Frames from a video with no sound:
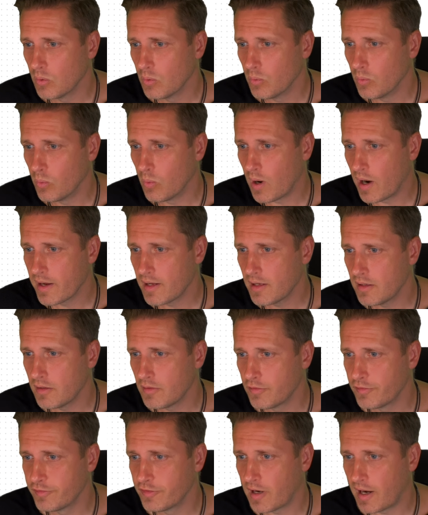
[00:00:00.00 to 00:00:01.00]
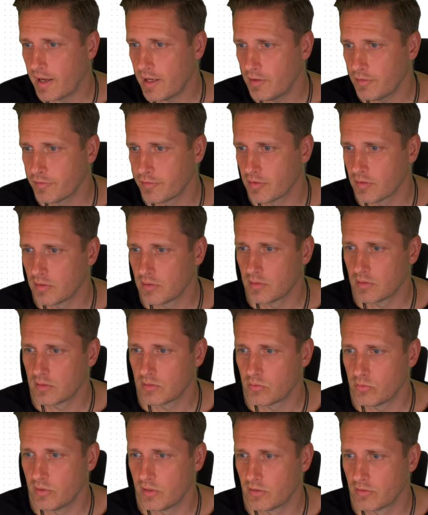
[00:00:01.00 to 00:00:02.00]
DYN5
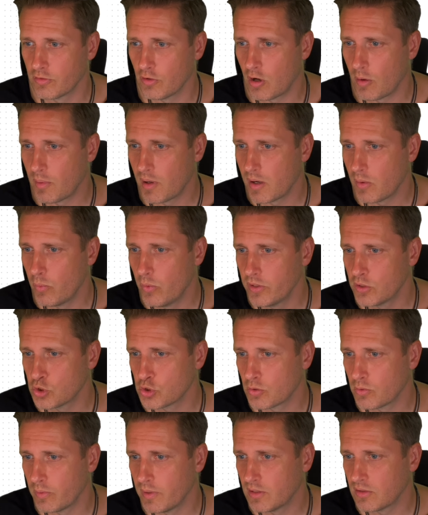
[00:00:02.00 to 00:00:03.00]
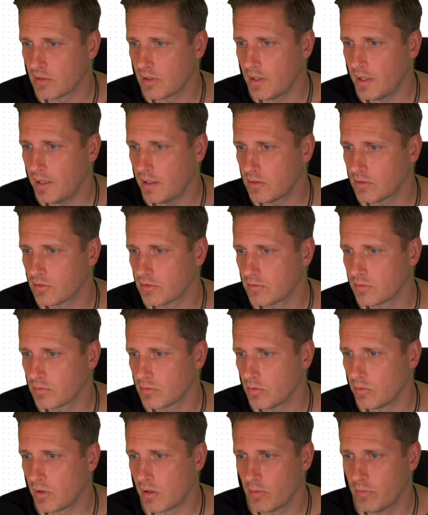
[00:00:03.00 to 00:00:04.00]
transformer, which translates
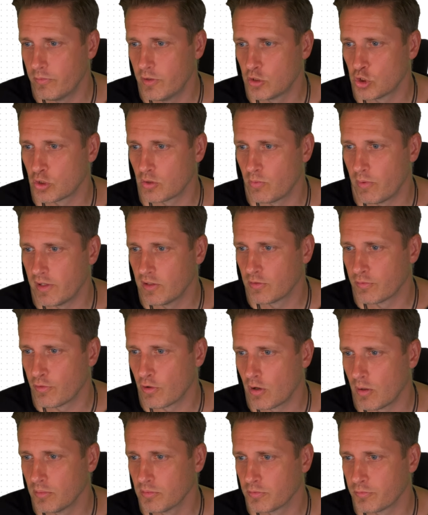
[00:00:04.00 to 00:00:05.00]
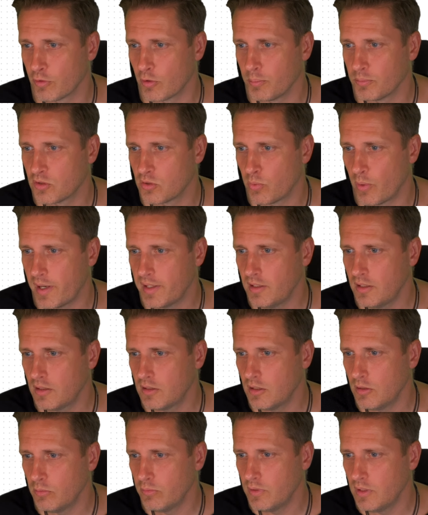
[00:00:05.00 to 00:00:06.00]
or which transforms from 20
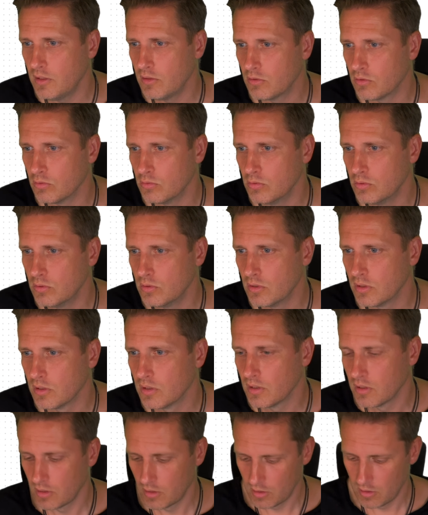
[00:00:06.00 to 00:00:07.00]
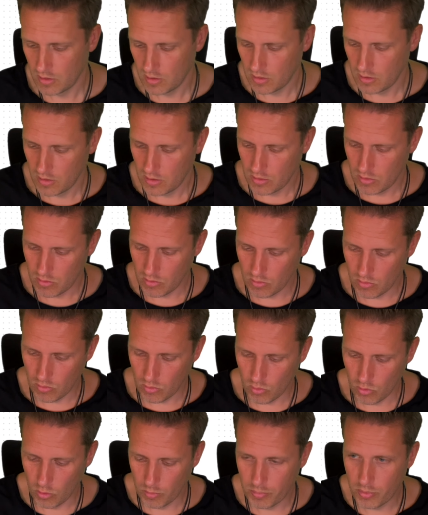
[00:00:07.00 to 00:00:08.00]
kV to
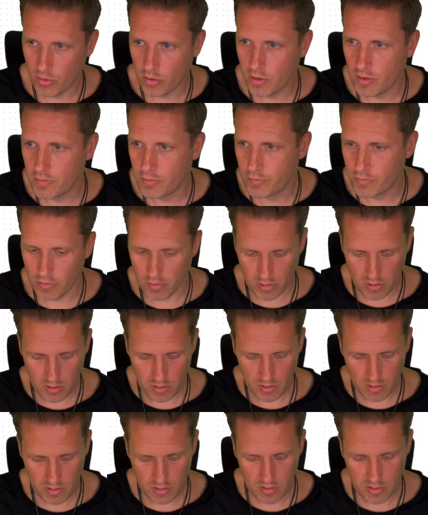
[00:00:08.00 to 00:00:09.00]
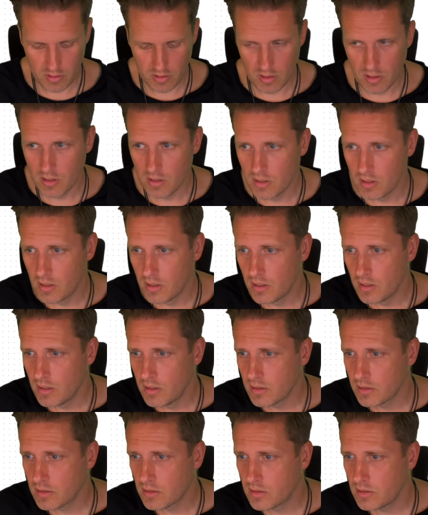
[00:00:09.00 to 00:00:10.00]
0.4
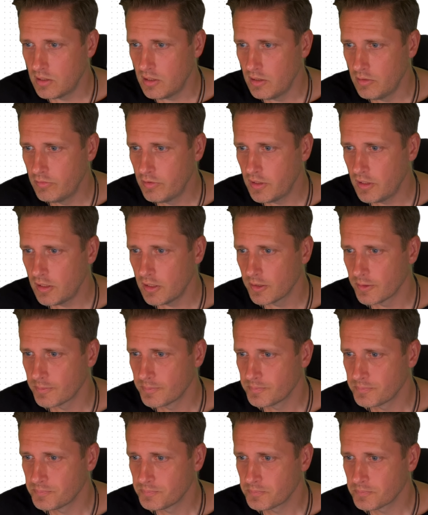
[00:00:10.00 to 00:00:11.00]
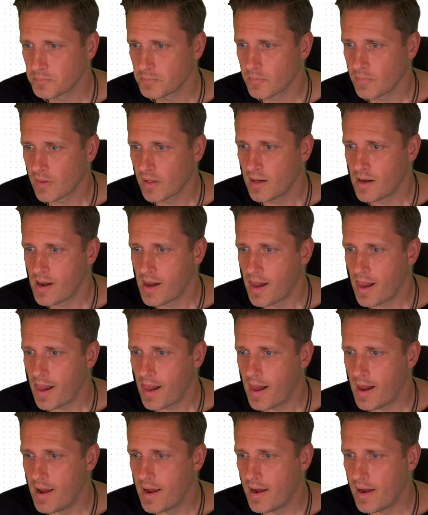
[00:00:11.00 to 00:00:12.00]
kV,
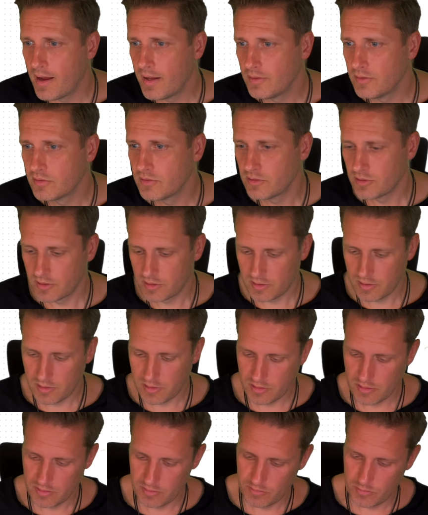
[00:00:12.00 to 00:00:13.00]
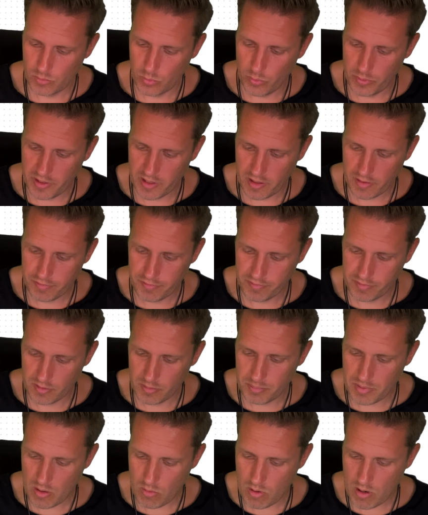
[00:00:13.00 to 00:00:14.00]
and we have a
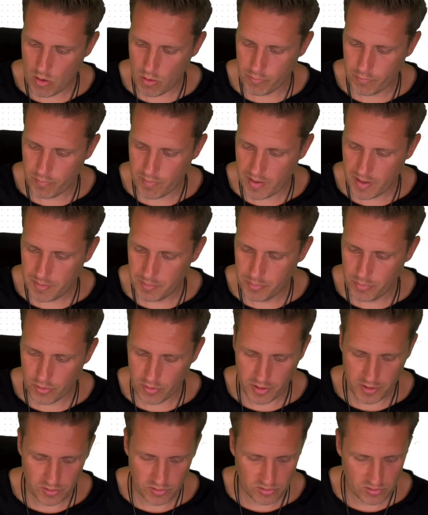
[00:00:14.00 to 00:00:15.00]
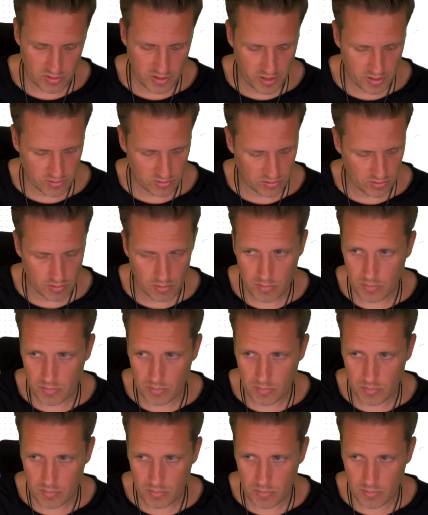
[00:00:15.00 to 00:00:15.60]
power of 1.6